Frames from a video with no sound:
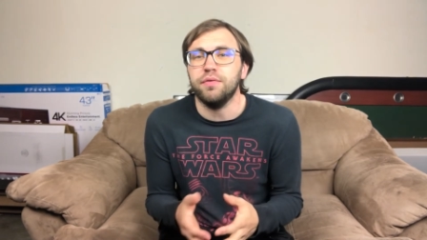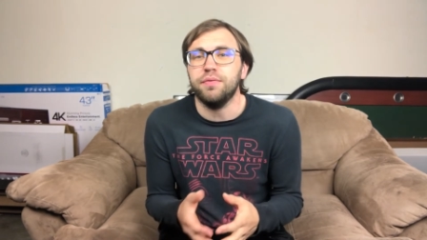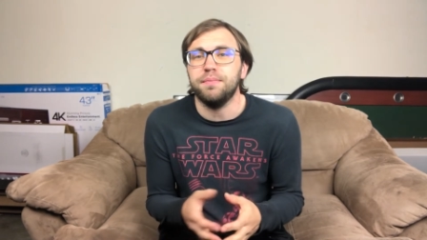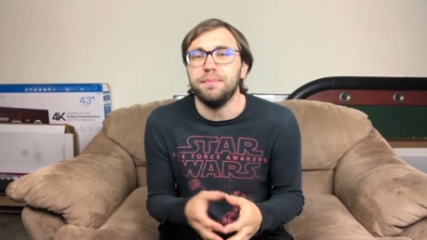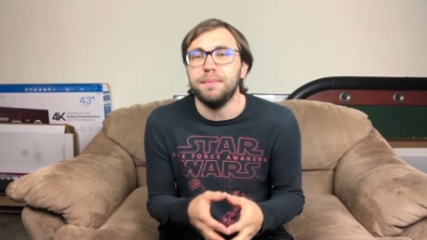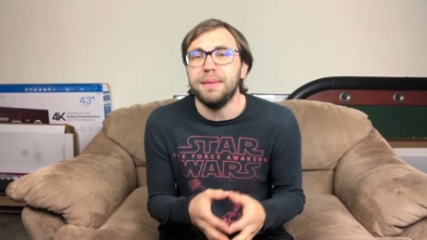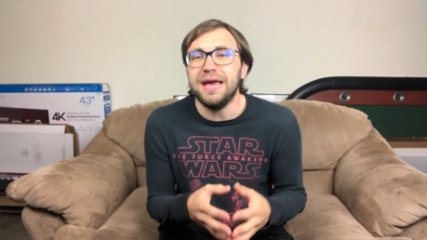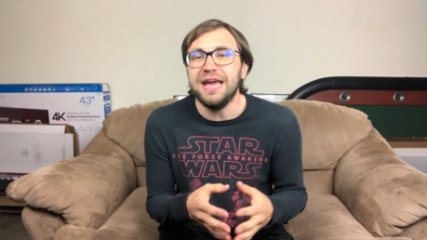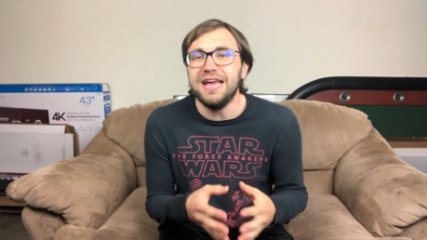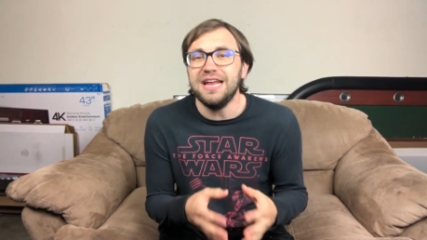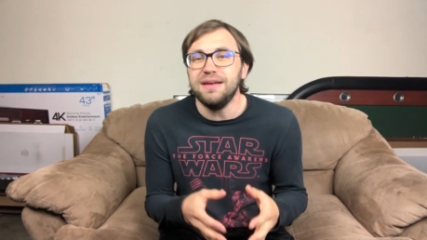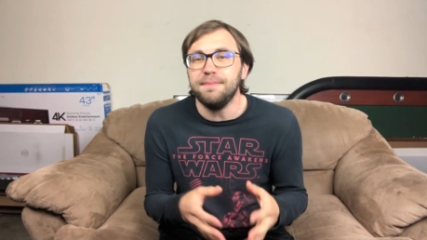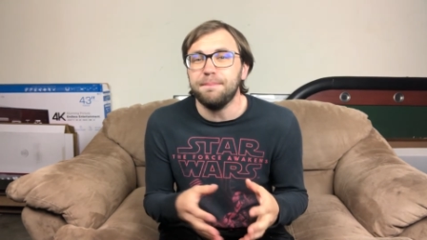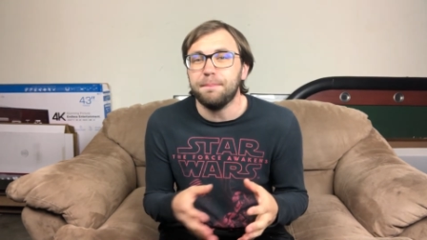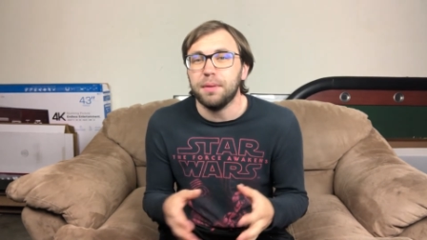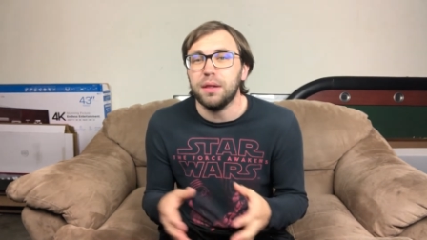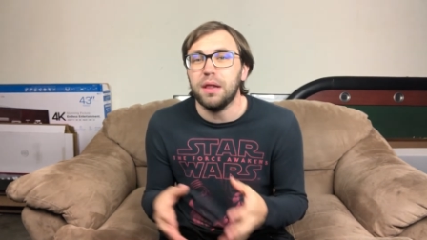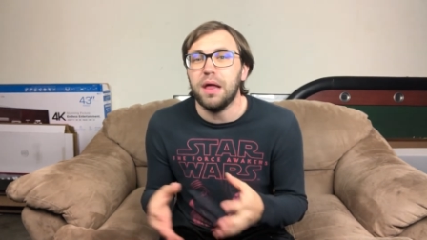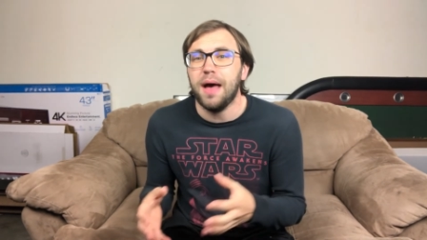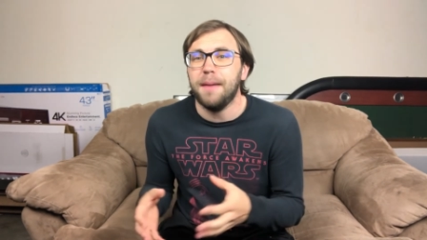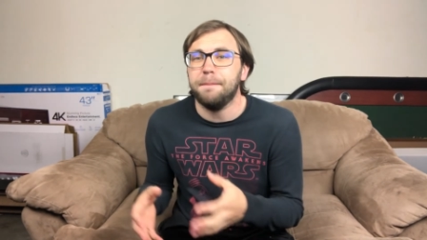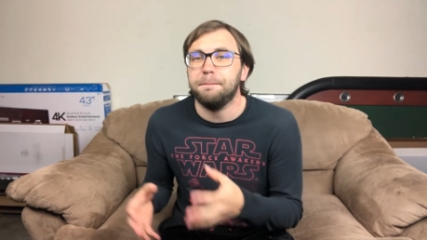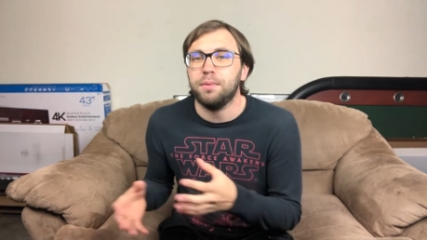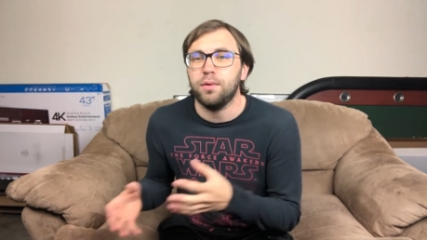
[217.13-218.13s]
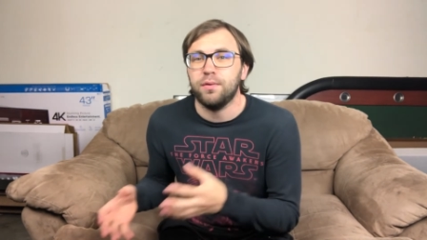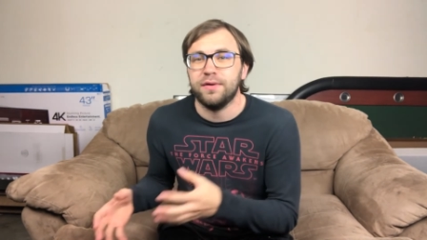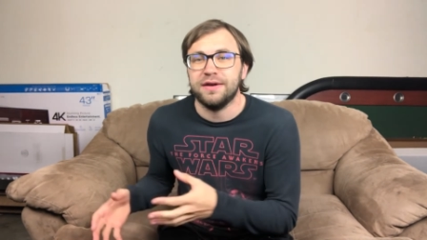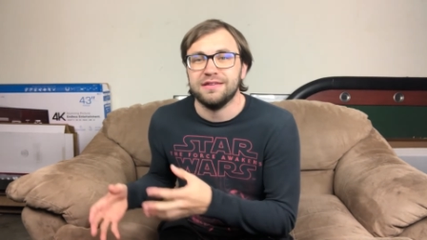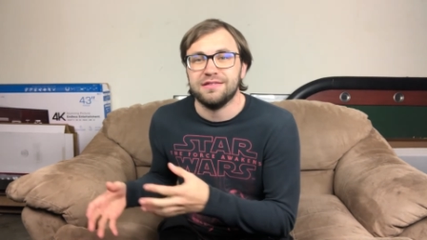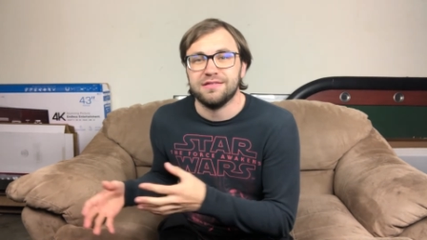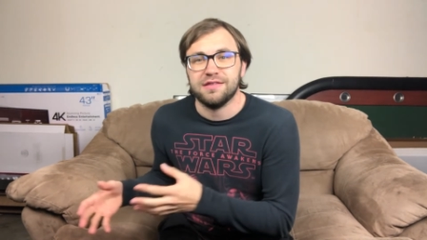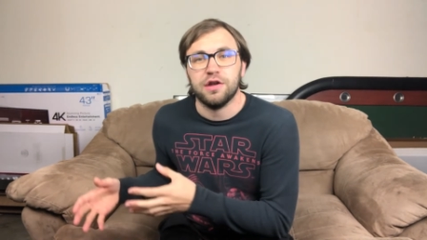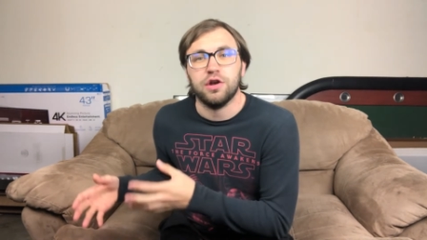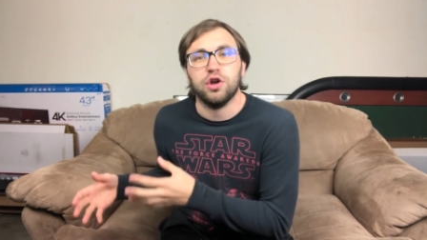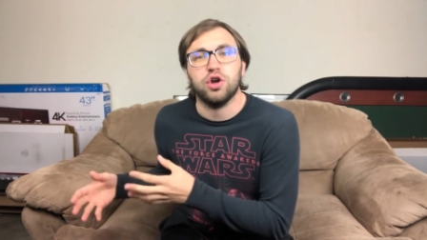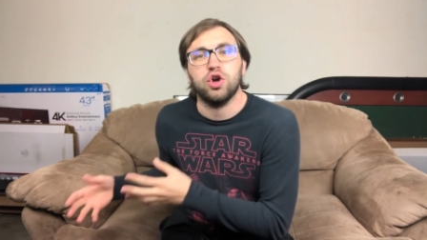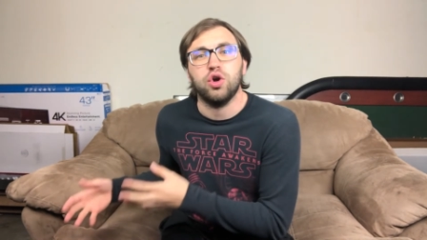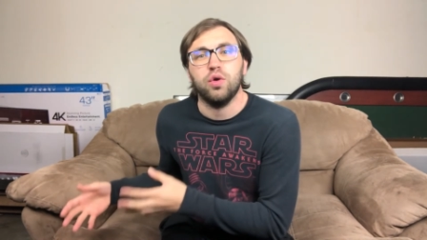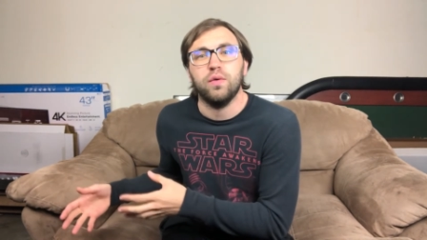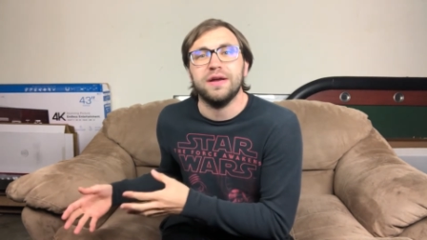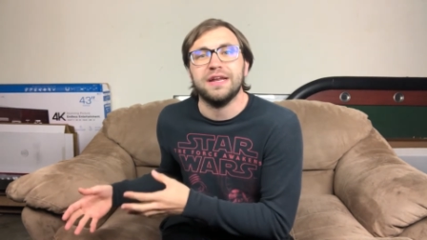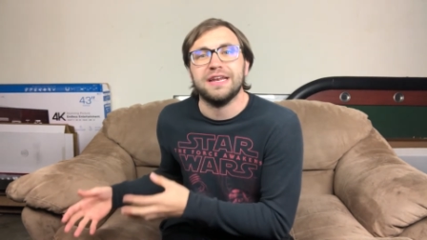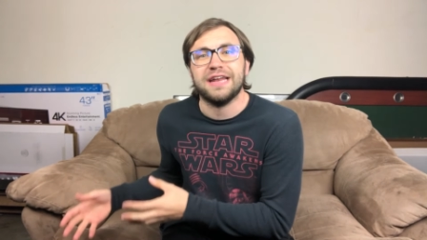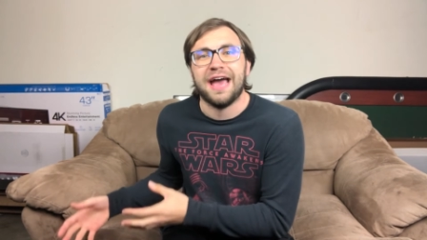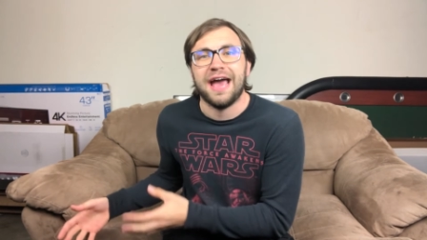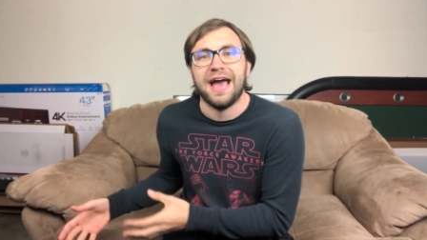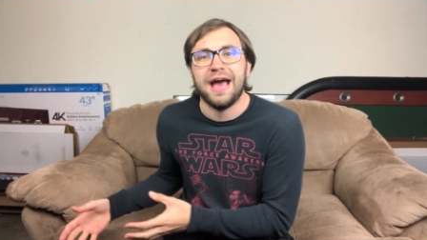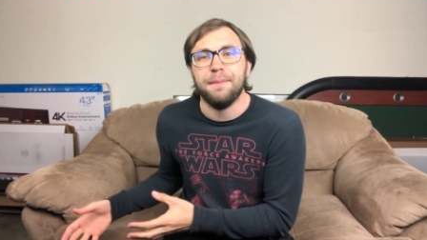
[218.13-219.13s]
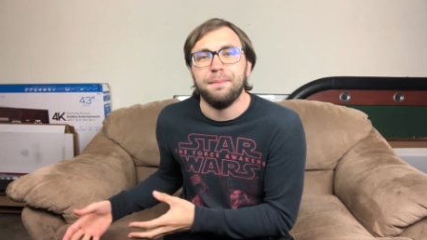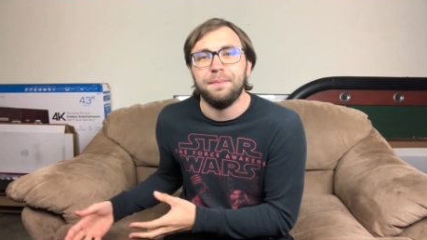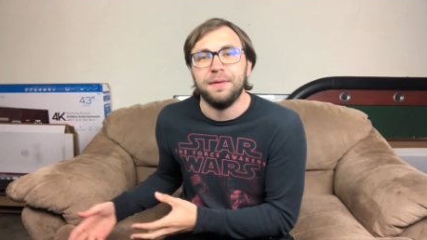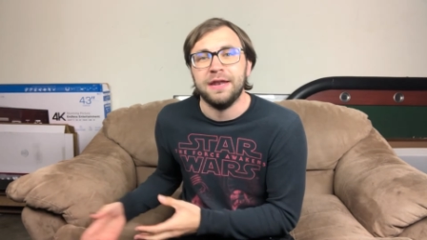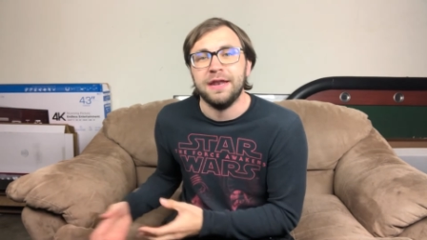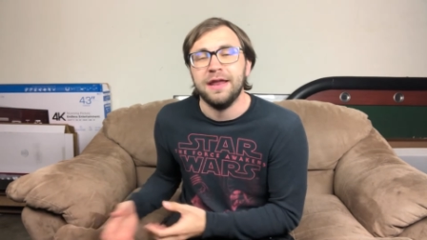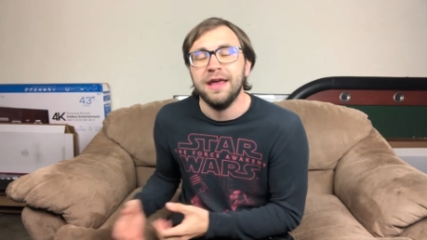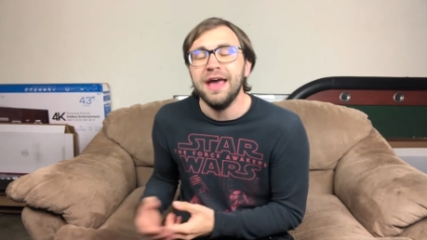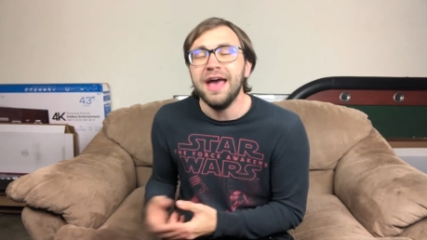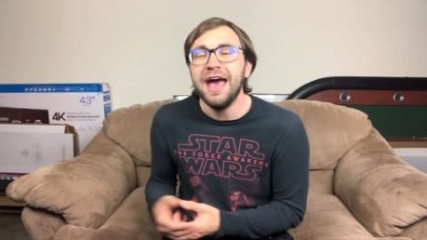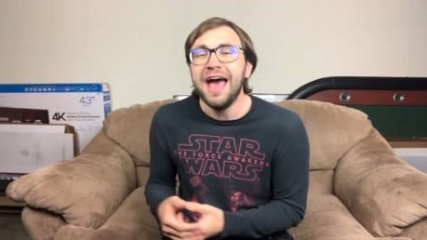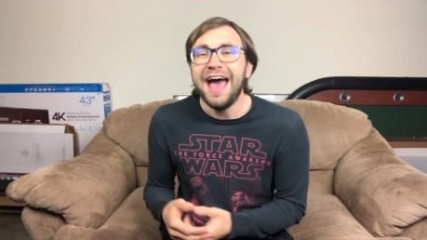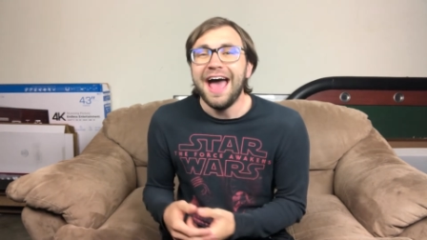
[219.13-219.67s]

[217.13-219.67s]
main plot points that are going to happen.